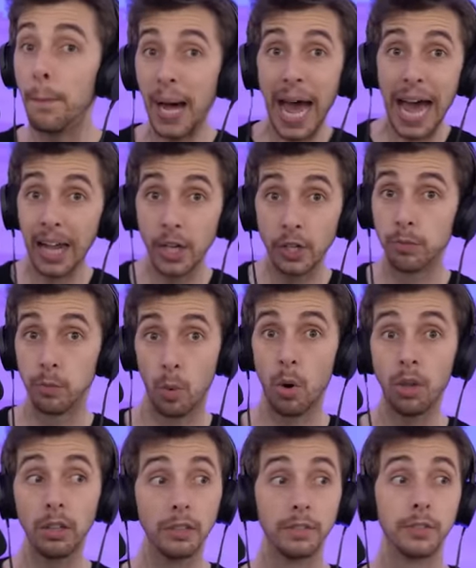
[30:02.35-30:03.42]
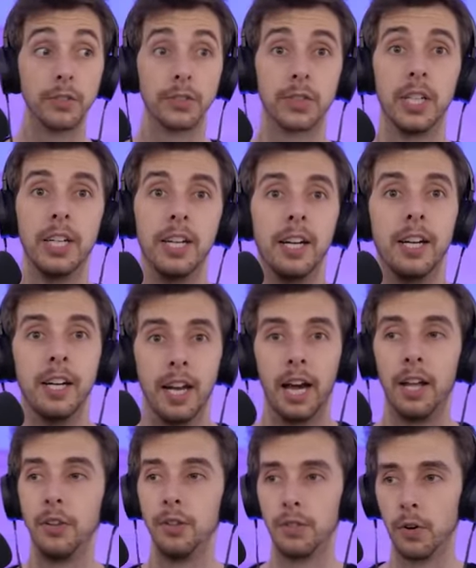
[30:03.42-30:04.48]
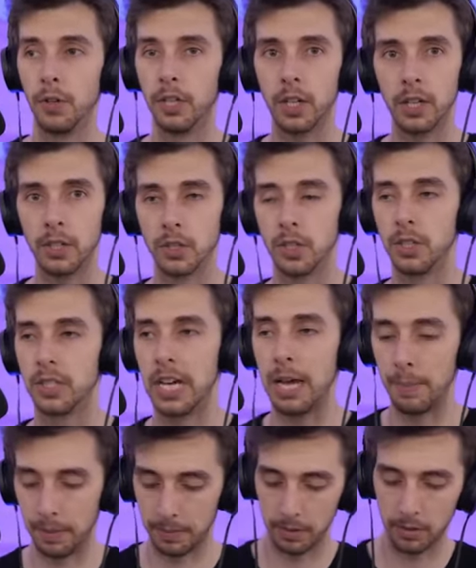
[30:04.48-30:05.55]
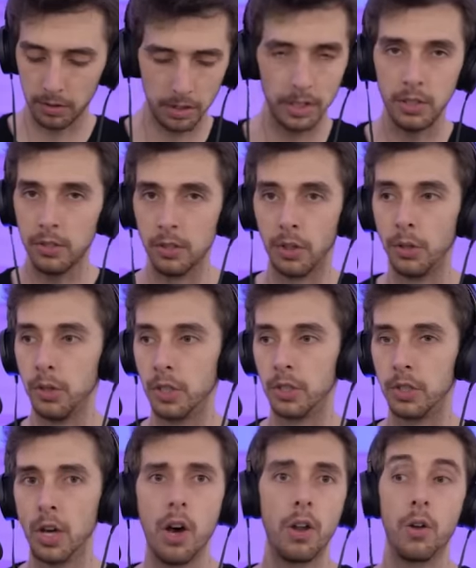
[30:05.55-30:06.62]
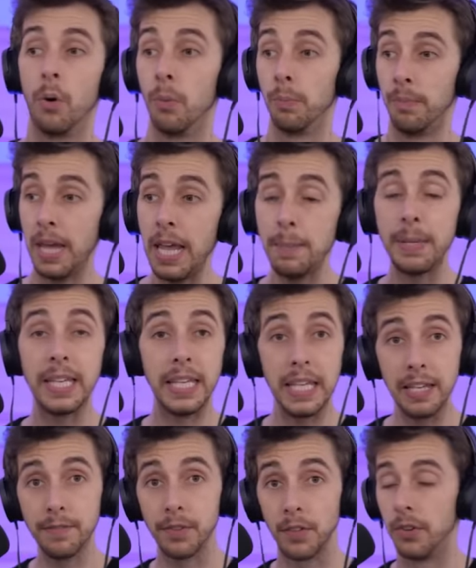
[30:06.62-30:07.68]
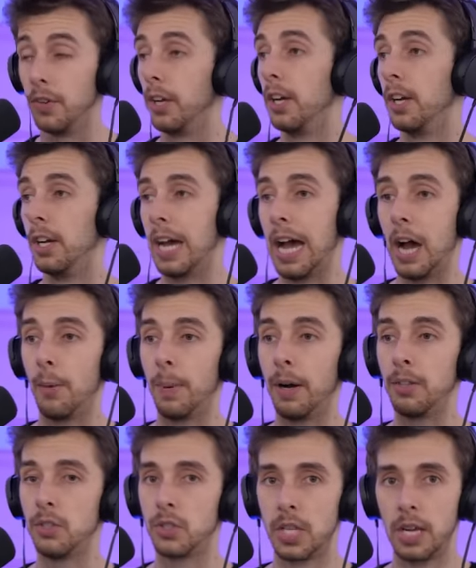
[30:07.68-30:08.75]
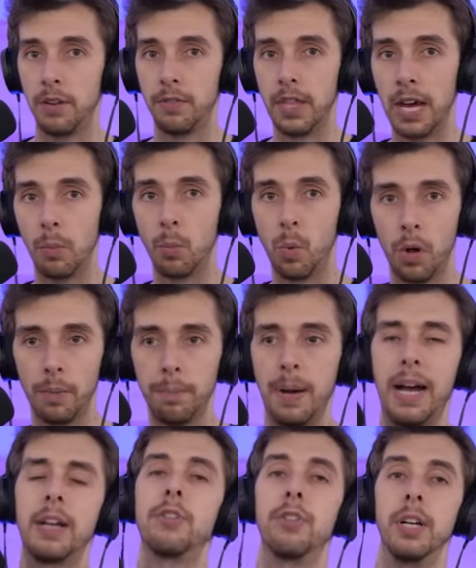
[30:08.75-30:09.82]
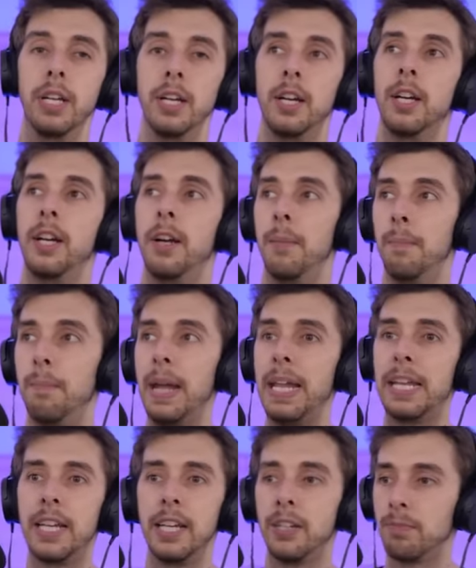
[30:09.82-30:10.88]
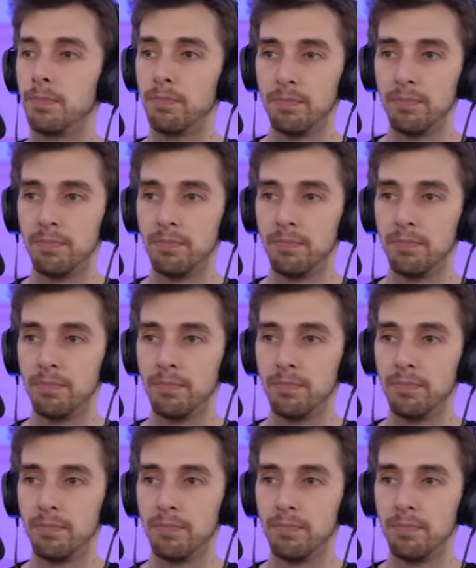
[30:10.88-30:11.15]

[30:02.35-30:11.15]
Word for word: pack of wolves and you've only got a certain time limit. Uh, you know, you can dart, or maybe even, how about instead of that one battery, make it